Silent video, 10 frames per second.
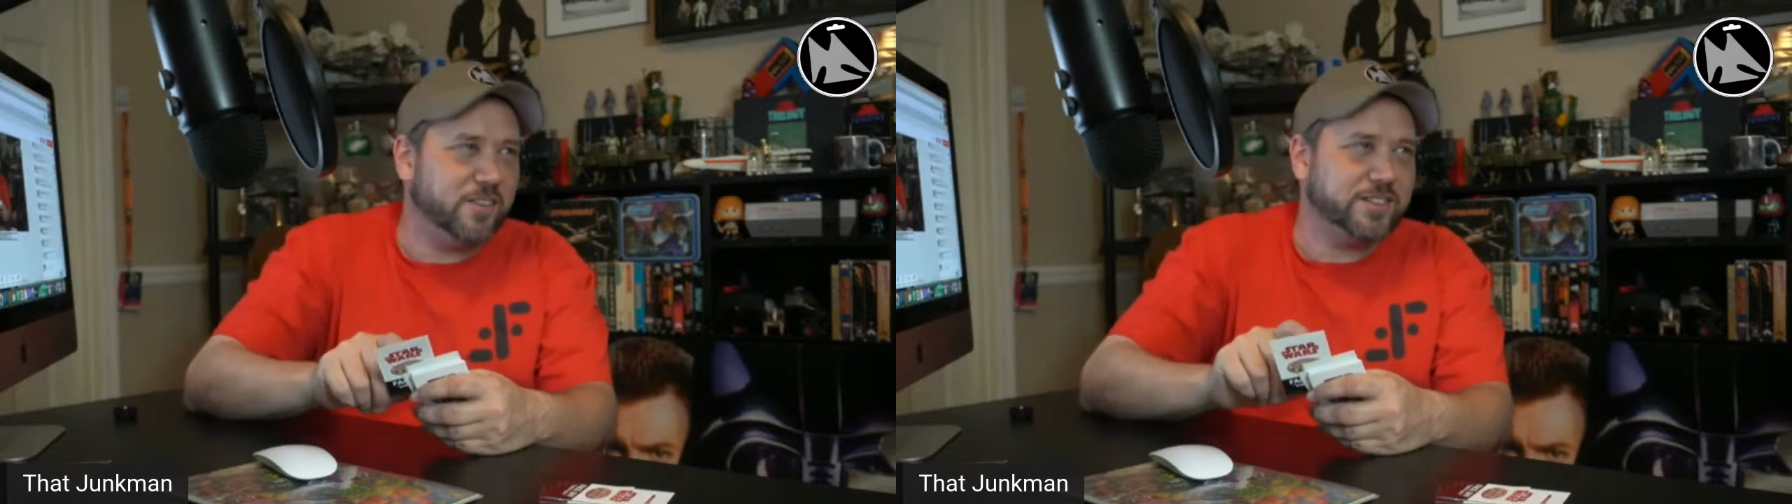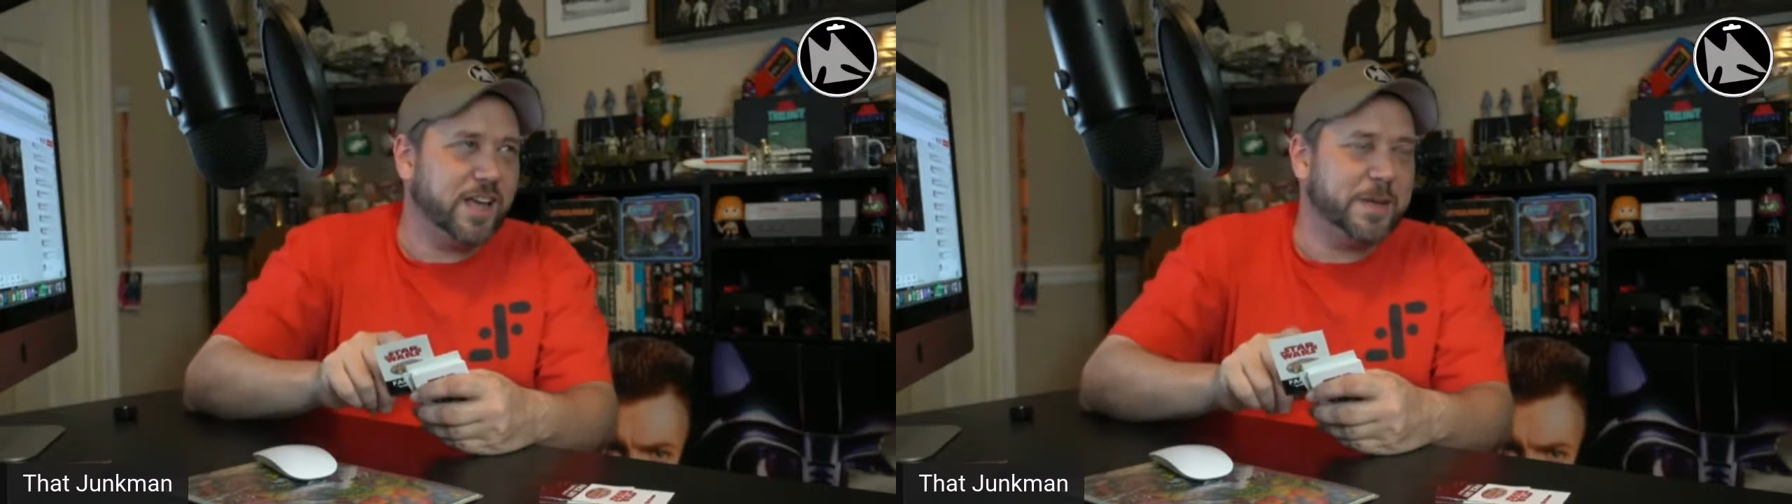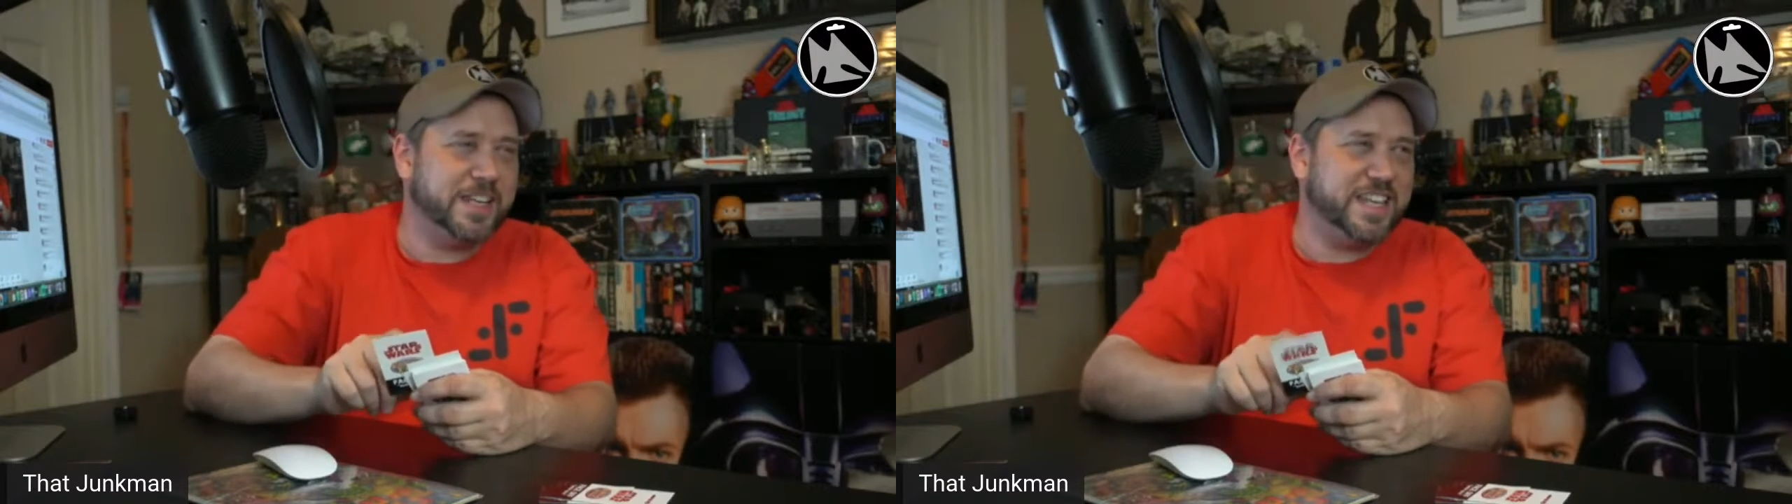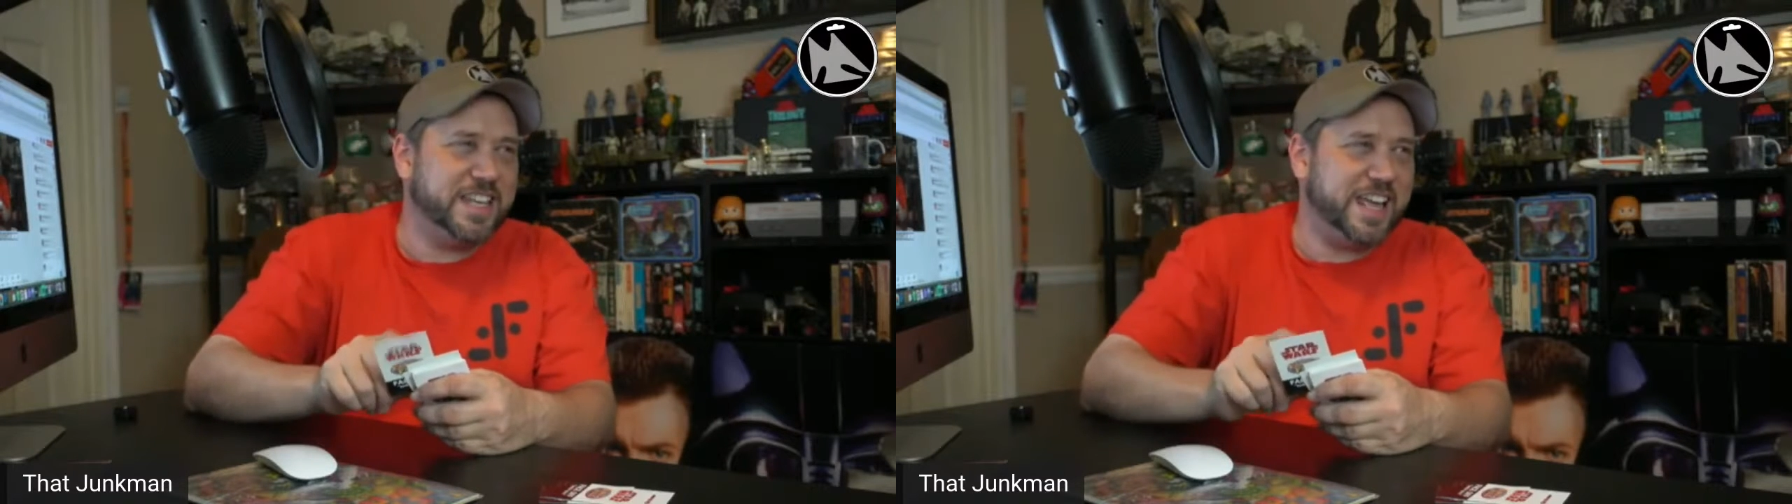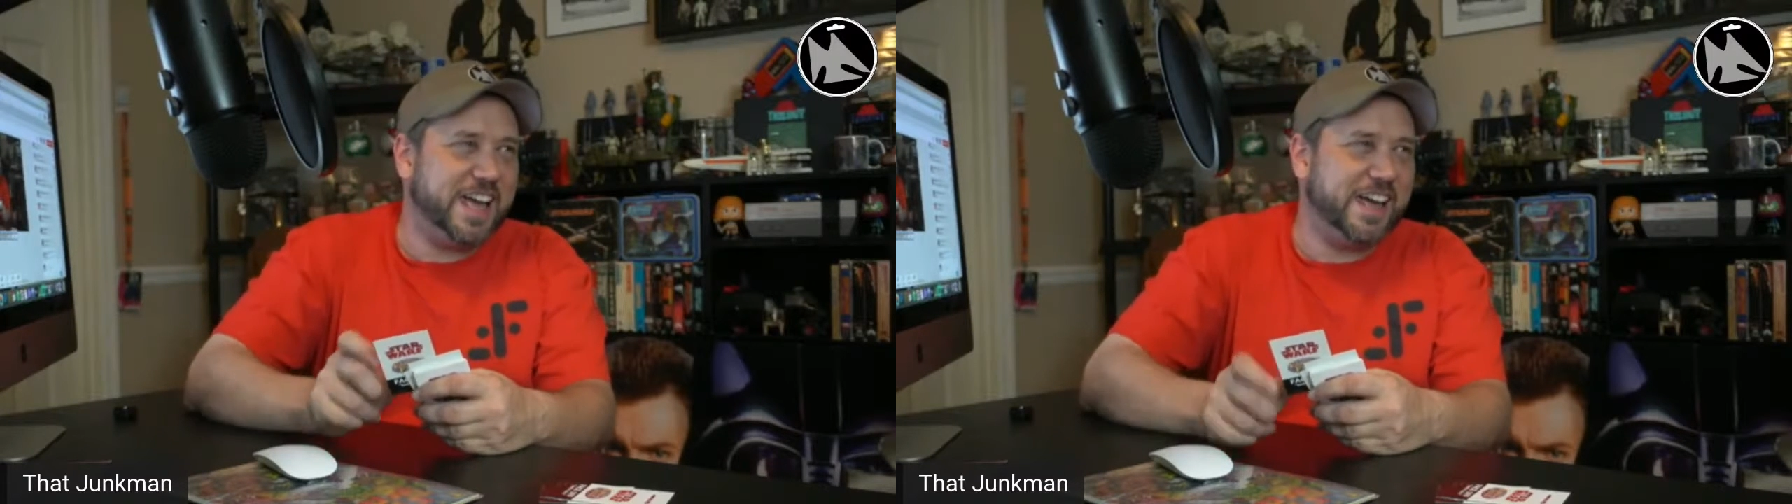Don't say how many
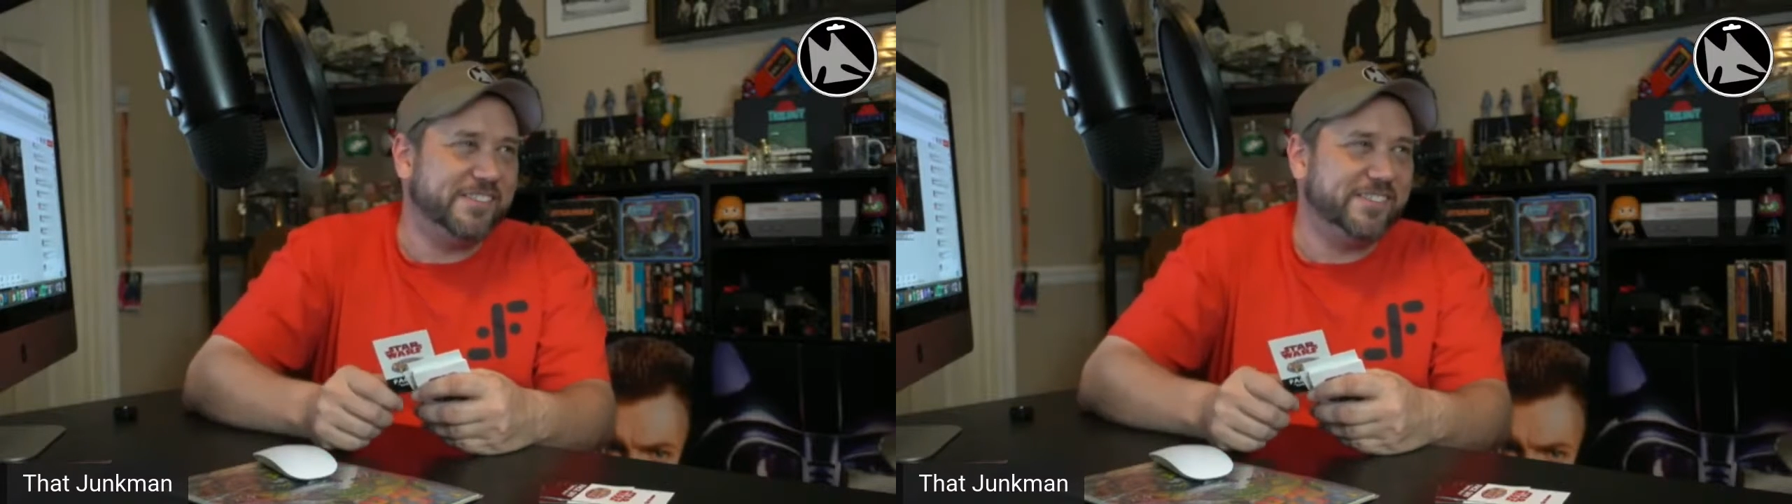did he have.